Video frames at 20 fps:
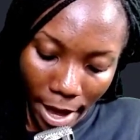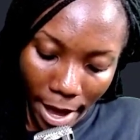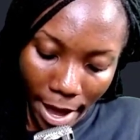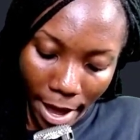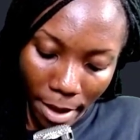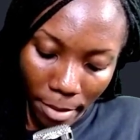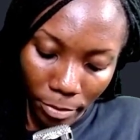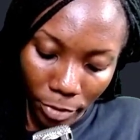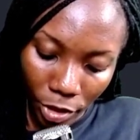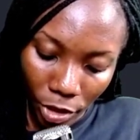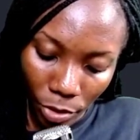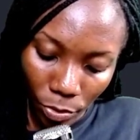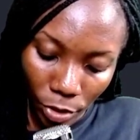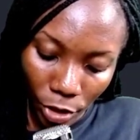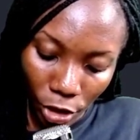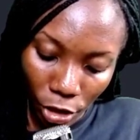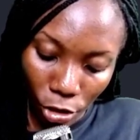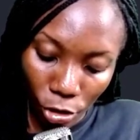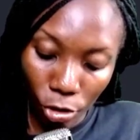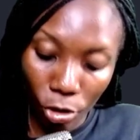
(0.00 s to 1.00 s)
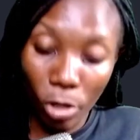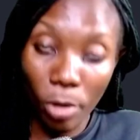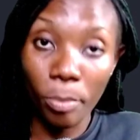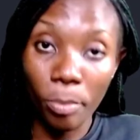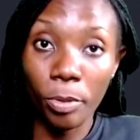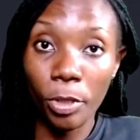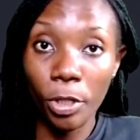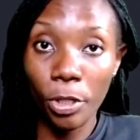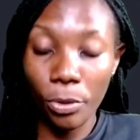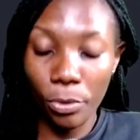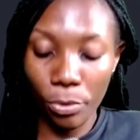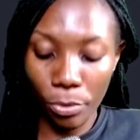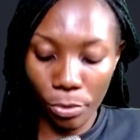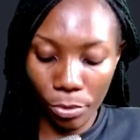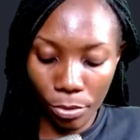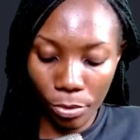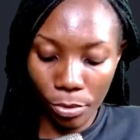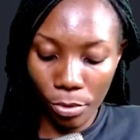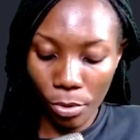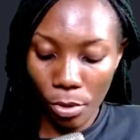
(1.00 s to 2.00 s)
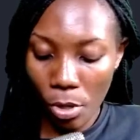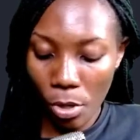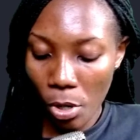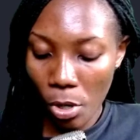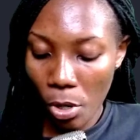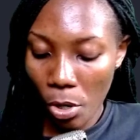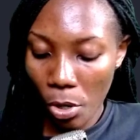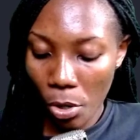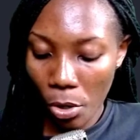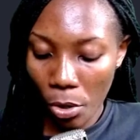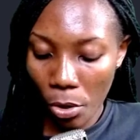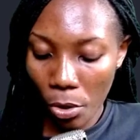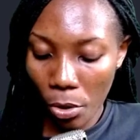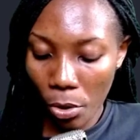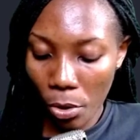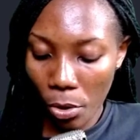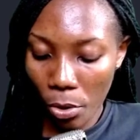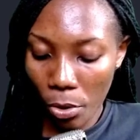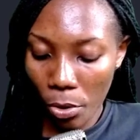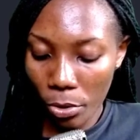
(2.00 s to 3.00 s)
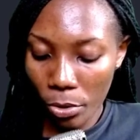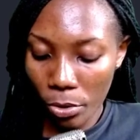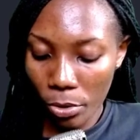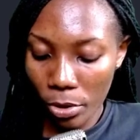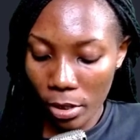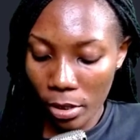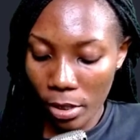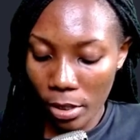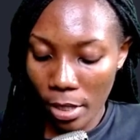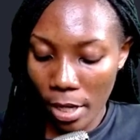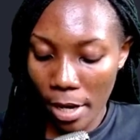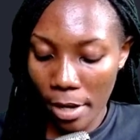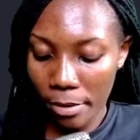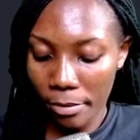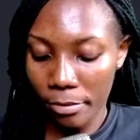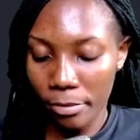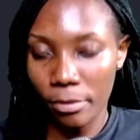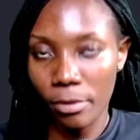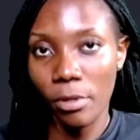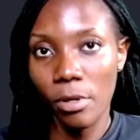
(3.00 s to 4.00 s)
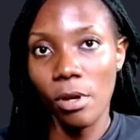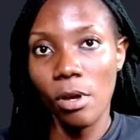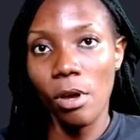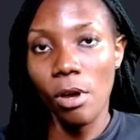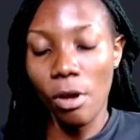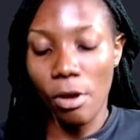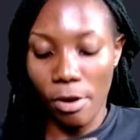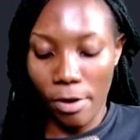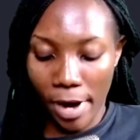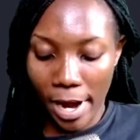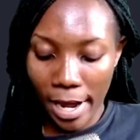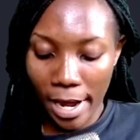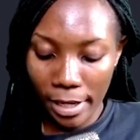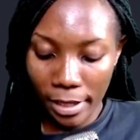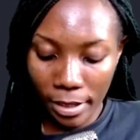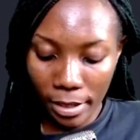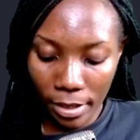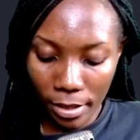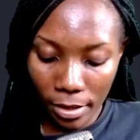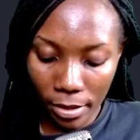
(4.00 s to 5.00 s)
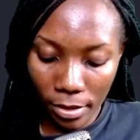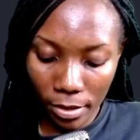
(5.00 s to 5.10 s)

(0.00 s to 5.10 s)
mg, which is W cos theta. Alright?